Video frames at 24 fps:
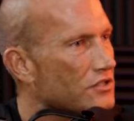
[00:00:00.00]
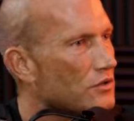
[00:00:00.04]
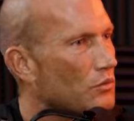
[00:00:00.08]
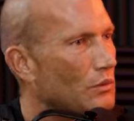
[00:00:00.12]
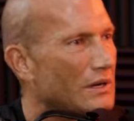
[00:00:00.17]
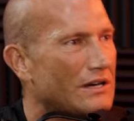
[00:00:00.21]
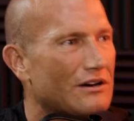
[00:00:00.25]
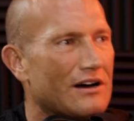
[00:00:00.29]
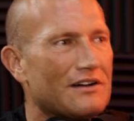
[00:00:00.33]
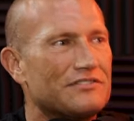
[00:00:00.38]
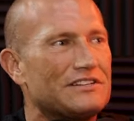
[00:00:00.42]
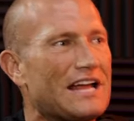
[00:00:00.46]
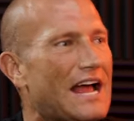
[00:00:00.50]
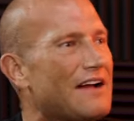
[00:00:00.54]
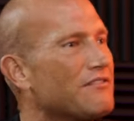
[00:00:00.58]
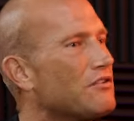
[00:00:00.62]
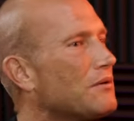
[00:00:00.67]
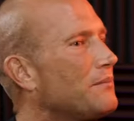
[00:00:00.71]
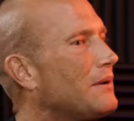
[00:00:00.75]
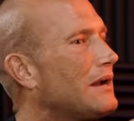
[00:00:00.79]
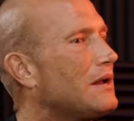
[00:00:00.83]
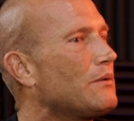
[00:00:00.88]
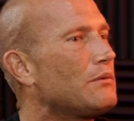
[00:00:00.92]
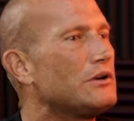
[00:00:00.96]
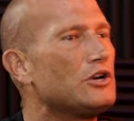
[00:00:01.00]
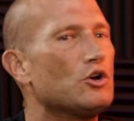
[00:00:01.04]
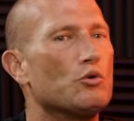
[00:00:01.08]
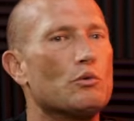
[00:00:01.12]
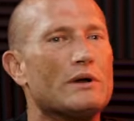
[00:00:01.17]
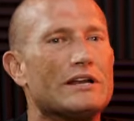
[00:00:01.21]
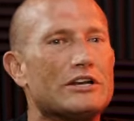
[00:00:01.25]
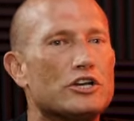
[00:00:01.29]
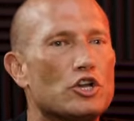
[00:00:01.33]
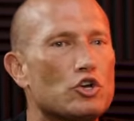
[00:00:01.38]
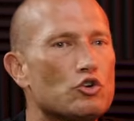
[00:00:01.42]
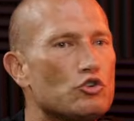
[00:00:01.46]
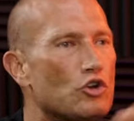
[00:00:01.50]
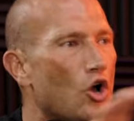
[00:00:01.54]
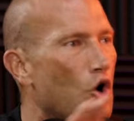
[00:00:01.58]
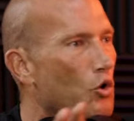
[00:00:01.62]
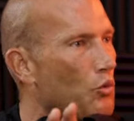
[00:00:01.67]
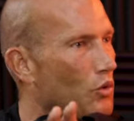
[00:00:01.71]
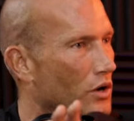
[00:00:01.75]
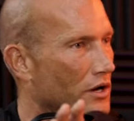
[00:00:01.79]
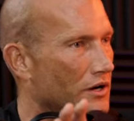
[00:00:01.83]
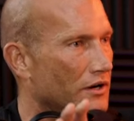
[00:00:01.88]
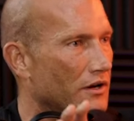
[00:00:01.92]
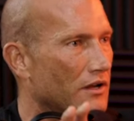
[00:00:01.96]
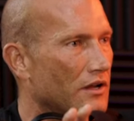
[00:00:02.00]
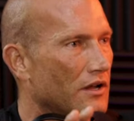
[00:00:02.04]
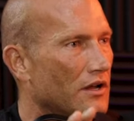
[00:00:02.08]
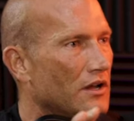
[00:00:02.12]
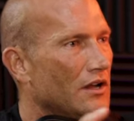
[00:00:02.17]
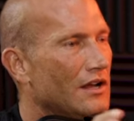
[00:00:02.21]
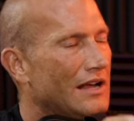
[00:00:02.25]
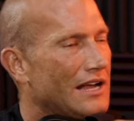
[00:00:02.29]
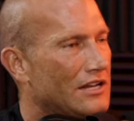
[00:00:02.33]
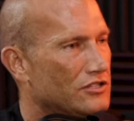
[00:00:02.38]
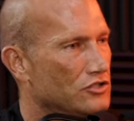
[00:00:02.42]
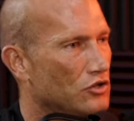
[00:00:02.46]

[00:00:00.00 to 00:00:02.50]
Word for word: Yes. We left everybody we knew. We knew no one. That's huge.